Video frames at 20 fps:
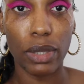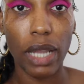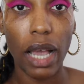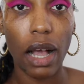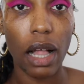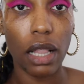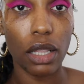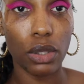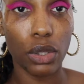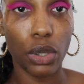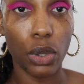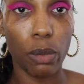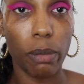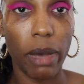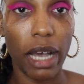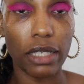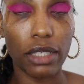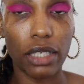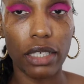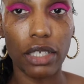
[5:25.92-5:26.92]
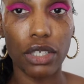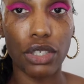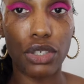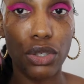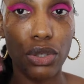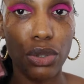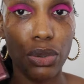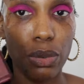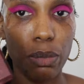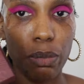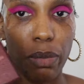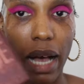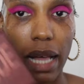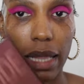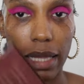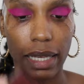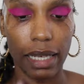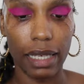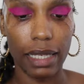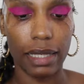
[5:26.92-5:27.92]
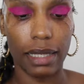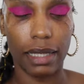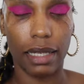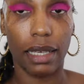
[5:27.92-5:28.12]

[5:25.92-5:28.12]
now I'll go back to this nude palette